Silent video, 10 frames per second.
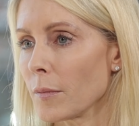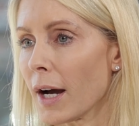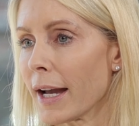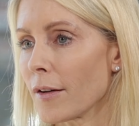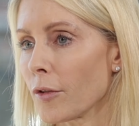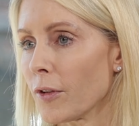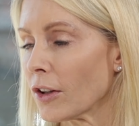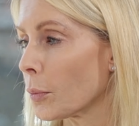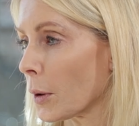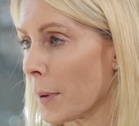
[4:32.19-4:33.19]
I have a
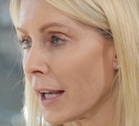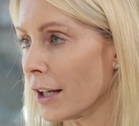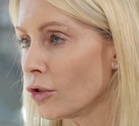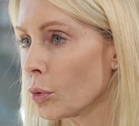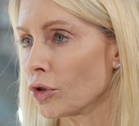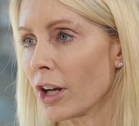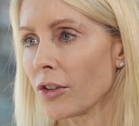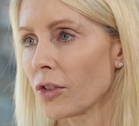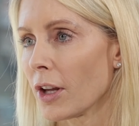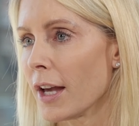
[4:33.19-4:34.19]
Facebook page which
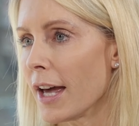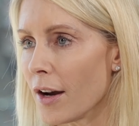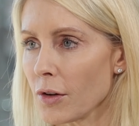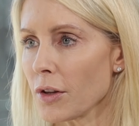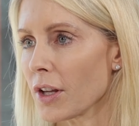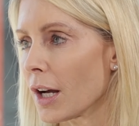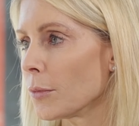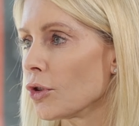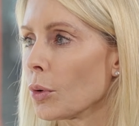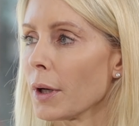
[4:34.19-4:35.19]
has everything I'm
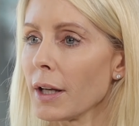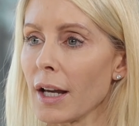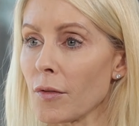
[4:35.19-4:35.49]
doing,